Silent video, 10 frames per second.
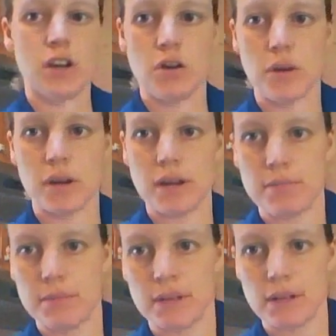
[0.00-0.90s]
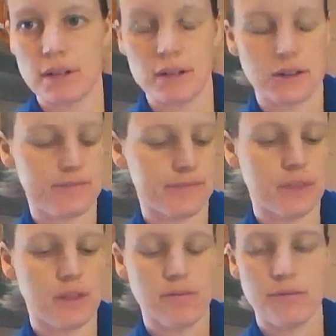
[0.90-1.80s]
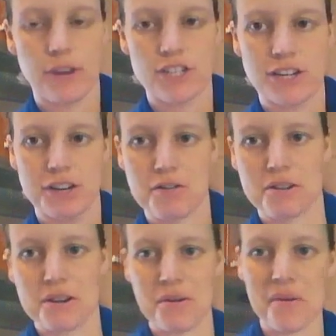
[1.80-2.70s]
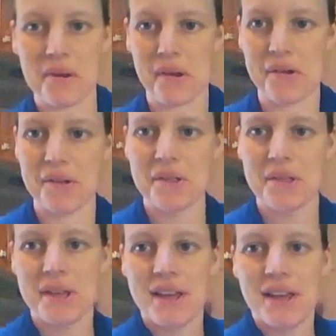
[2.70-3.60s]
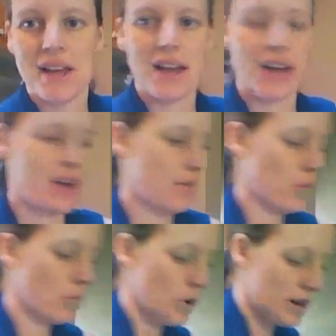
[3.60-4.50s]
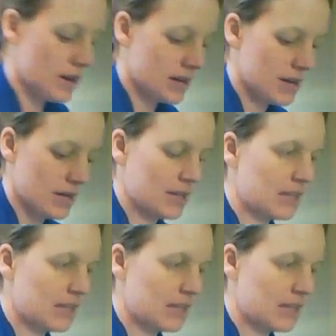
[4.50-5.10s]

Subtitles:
coconut milk, or fractionated coconut oil, 1